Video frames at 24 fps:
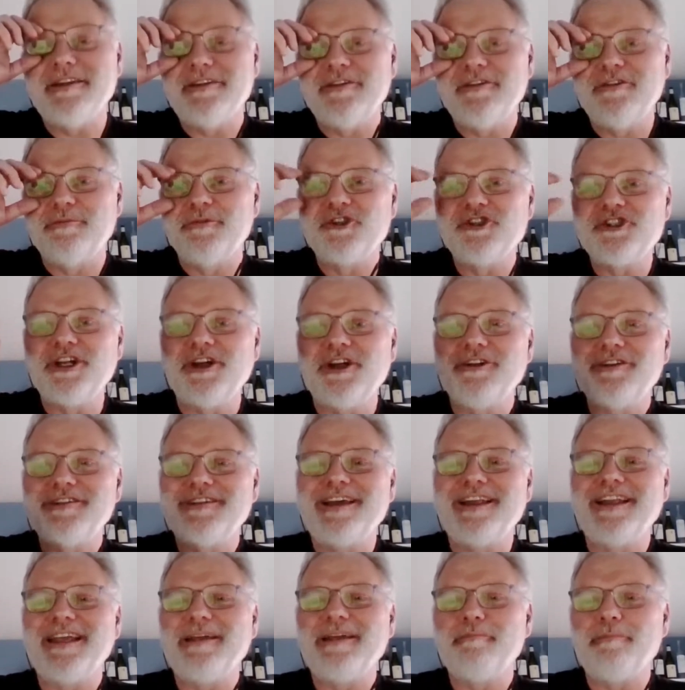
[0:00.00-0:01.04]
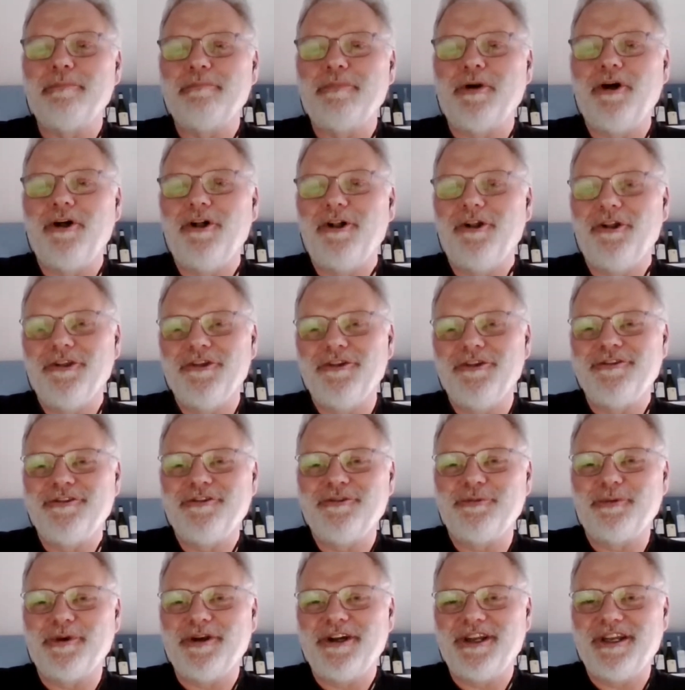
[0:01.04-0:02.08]
this is Michelle telling Paul this is
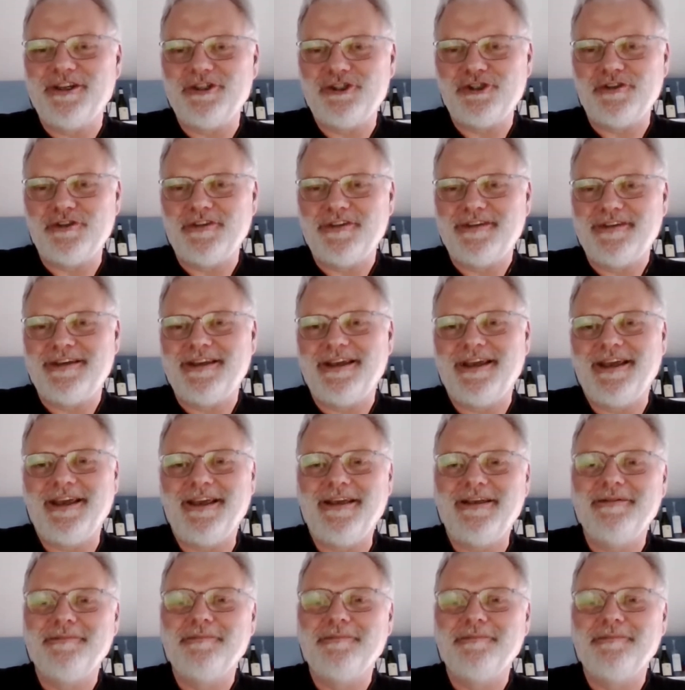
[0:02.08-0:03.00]
where he should stay.